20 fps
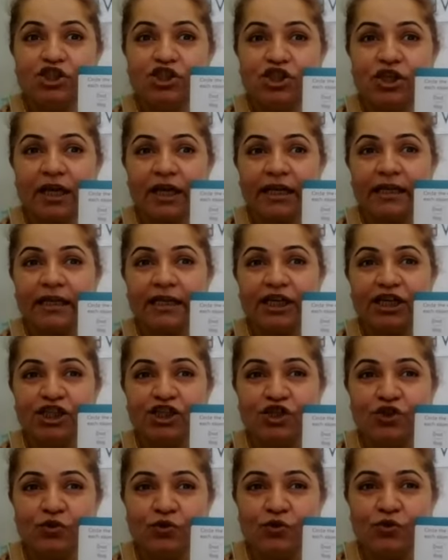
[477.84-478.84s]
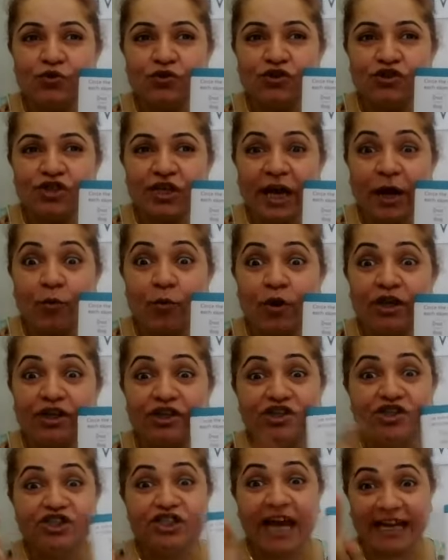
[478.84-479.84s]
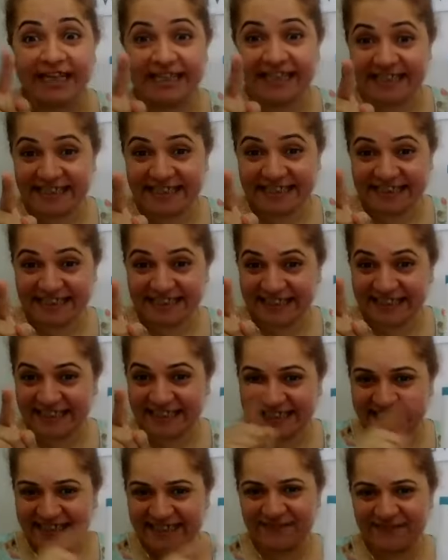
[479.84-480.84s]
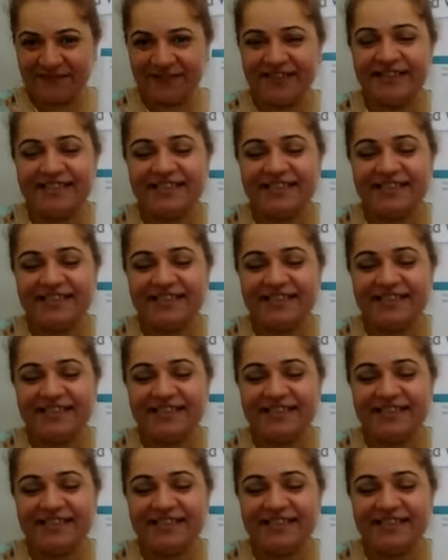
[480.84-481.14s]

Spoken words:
Jelly, juice, jaguar, jet. Yes, we